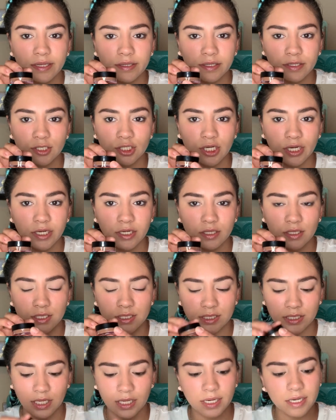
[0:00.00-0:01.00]
the shade on the
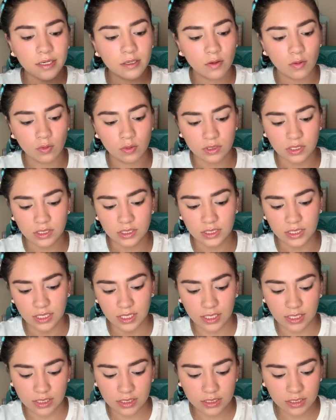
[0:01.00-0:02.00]
side, Golden
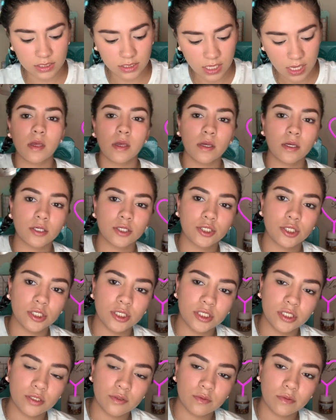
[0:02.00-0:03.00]
Days. So this
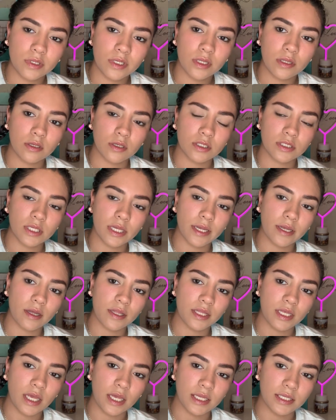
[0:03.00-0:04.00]
is what it looks like on
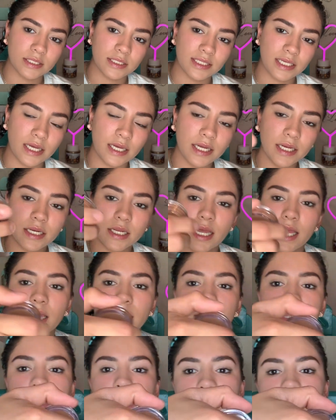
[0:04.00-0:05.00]
the inside, and
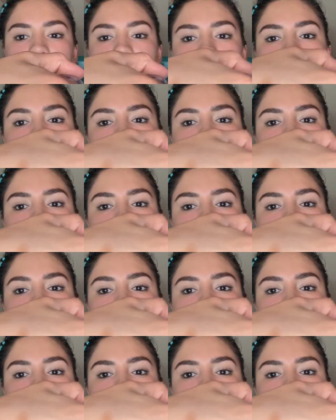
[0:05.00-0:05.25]
this is